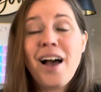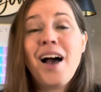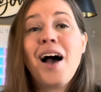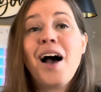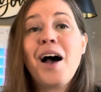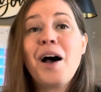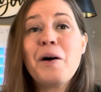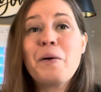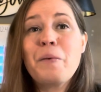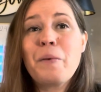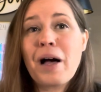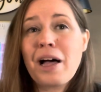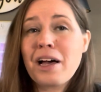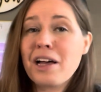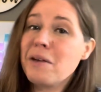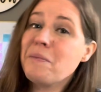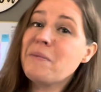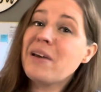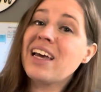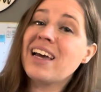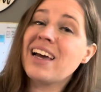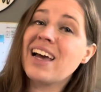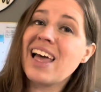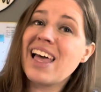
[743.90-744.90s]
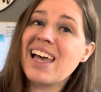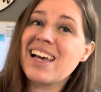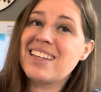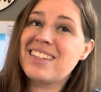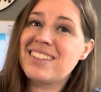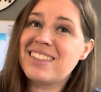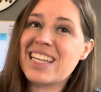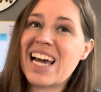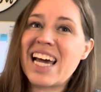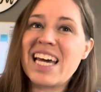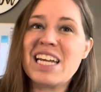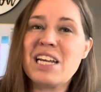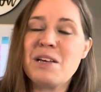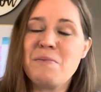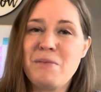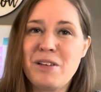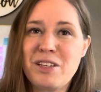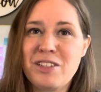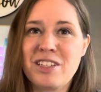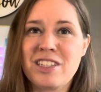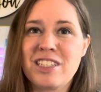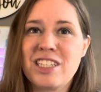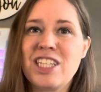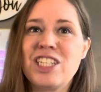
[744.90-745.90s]
A welcoming, excited
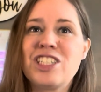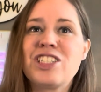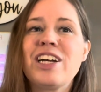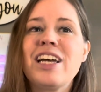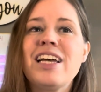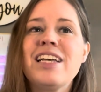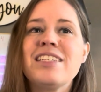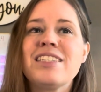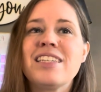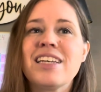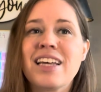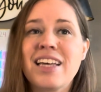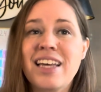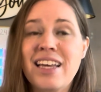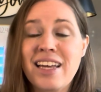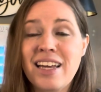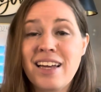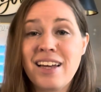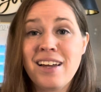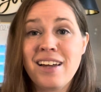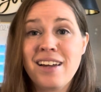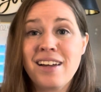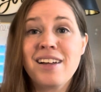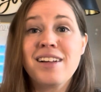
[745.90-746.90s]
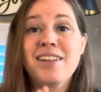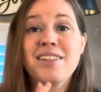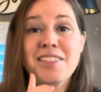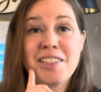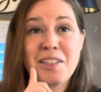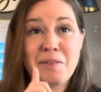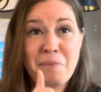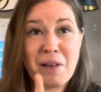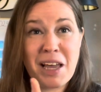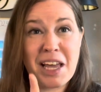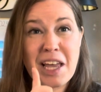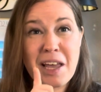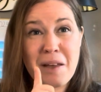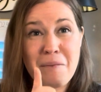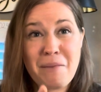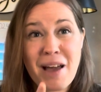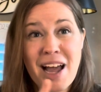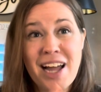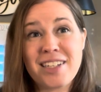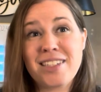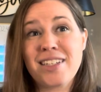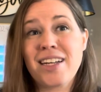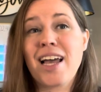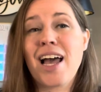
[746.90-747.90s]
music teacher is the key to making
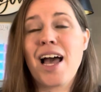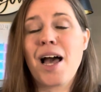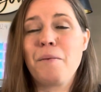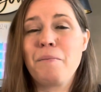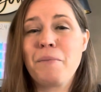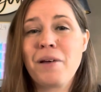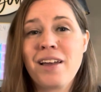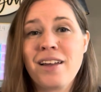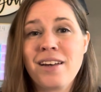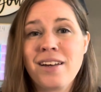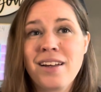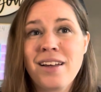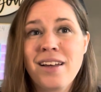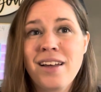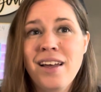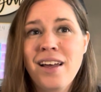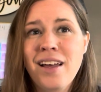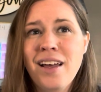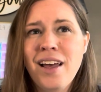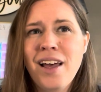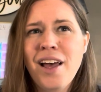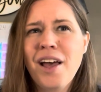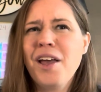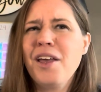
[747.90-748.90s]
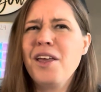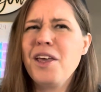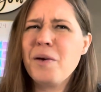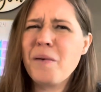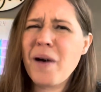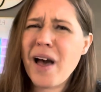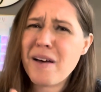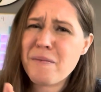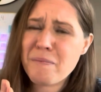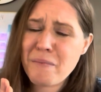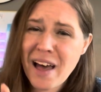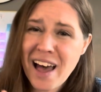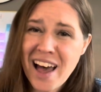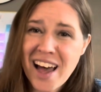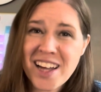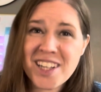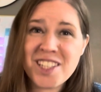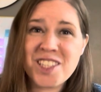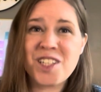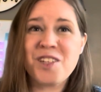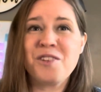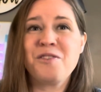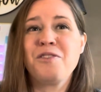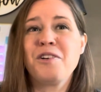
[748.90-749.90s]
magic happen. You have
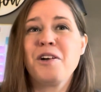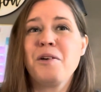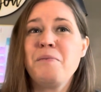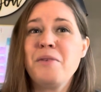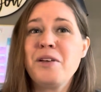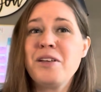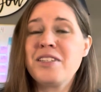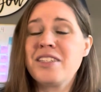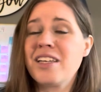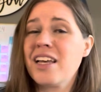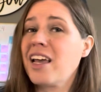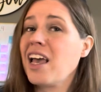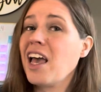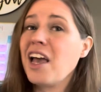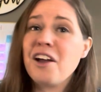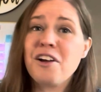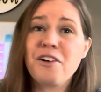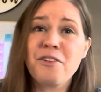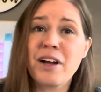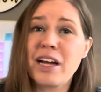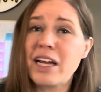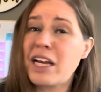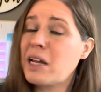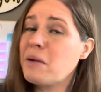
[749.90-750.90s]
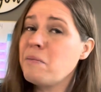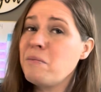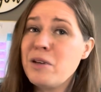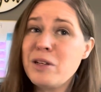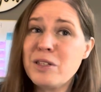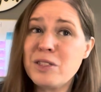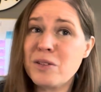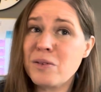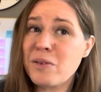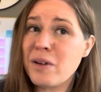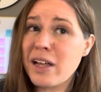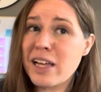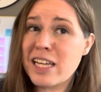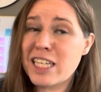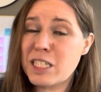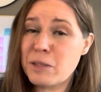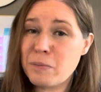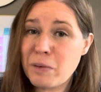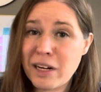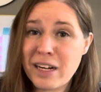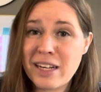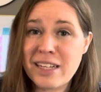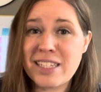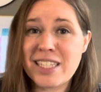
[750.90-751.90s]
passion for music and creating musical
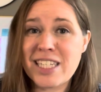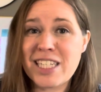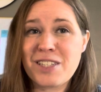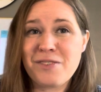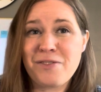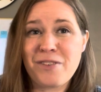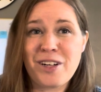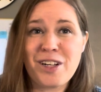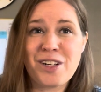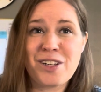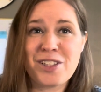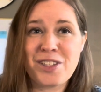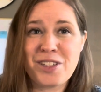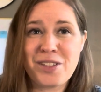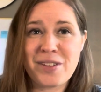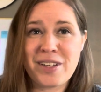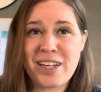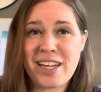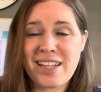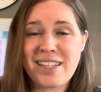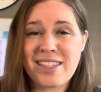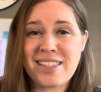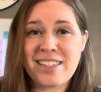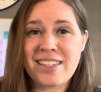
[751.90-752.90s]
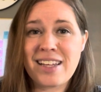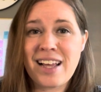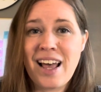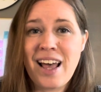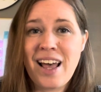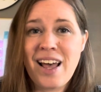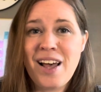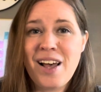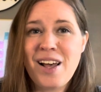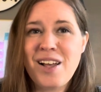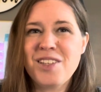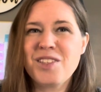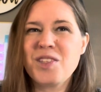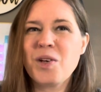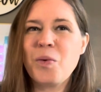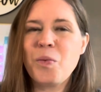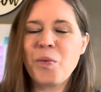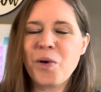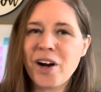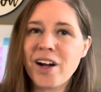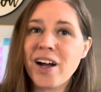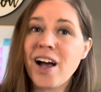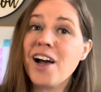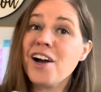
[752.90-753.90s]
experiences for your students. So
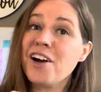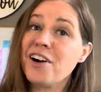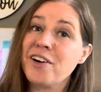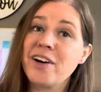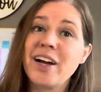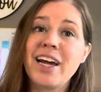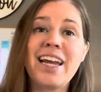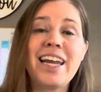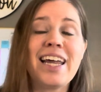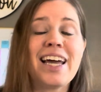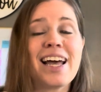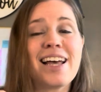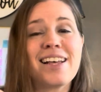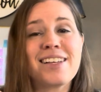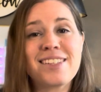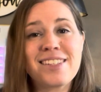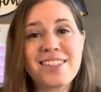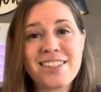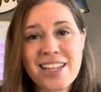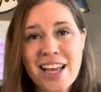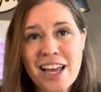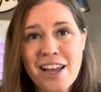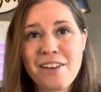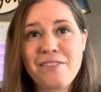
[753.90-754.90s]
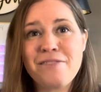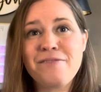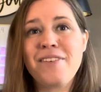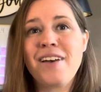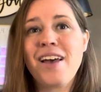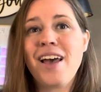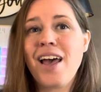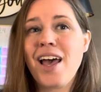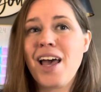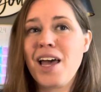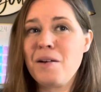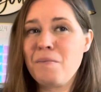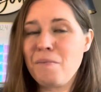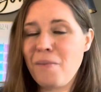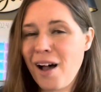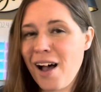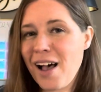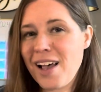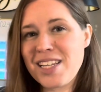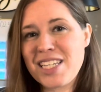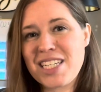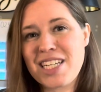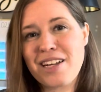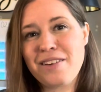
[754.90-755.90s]
work on creating a safe and
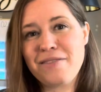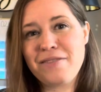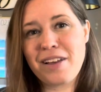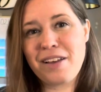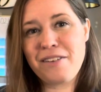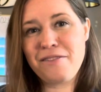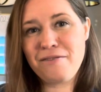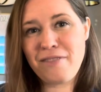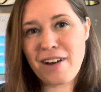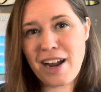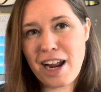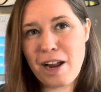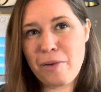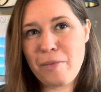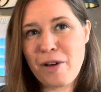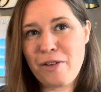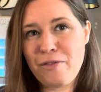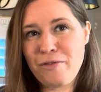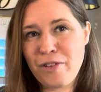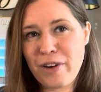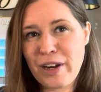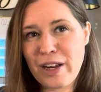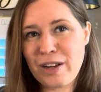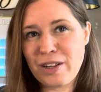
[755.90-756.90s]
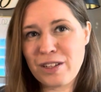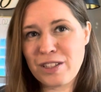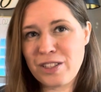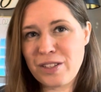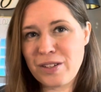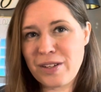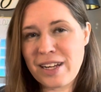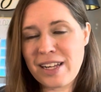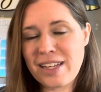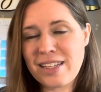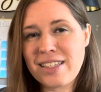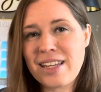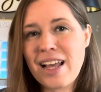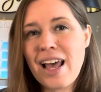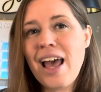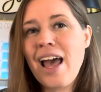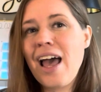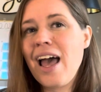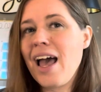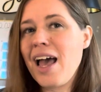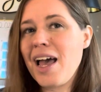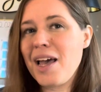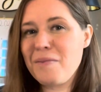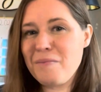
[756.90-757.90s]
positive environment for your students,
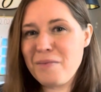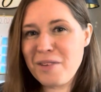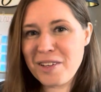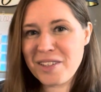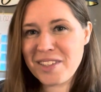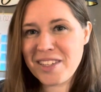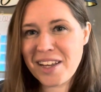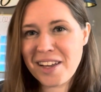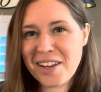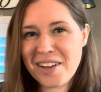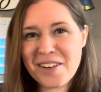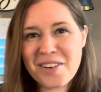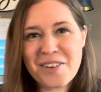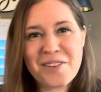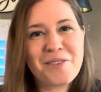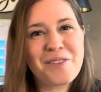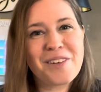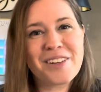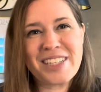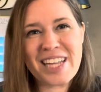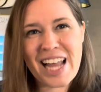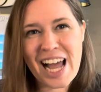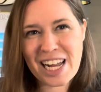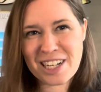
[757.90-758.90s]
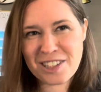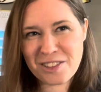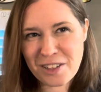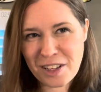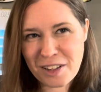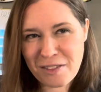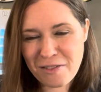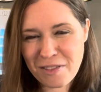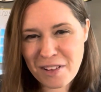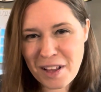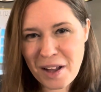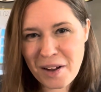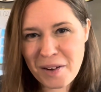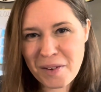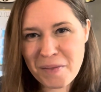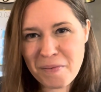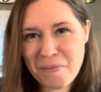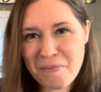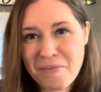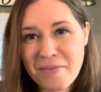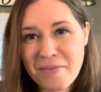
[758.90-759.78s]
and music will naturally flow.